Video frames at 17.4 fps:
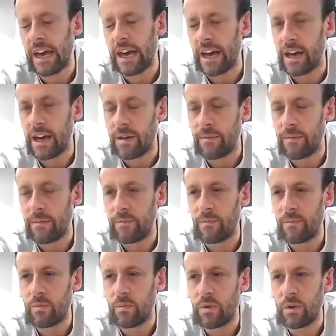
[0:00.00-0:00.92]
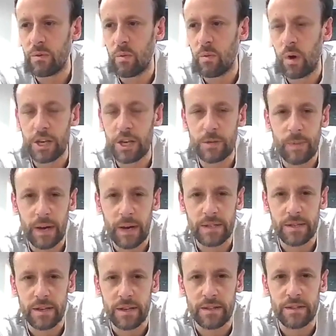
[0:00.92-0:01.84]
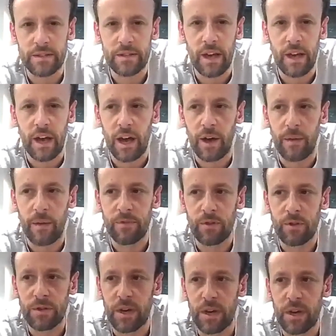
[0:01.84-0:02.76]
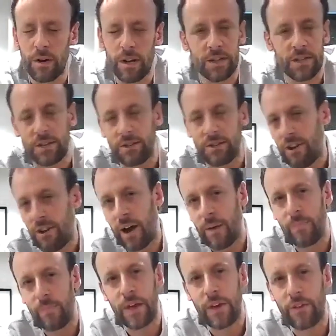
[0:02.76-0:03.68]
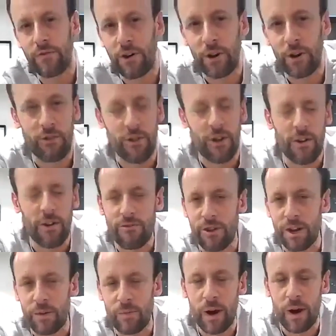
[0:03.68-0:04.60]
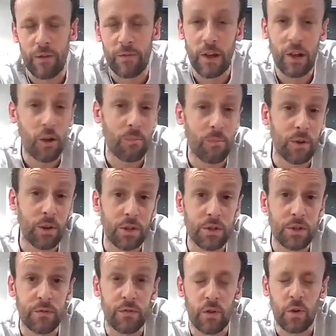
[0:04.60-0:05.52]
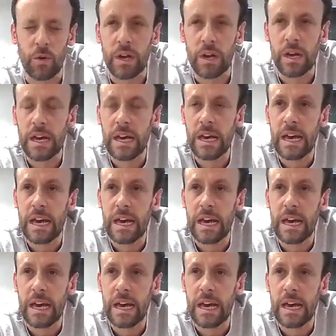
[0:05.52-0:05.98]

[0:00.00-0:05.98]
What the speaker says: And workspaces, you see on Instagram, they're photographed really well. They look beautiful.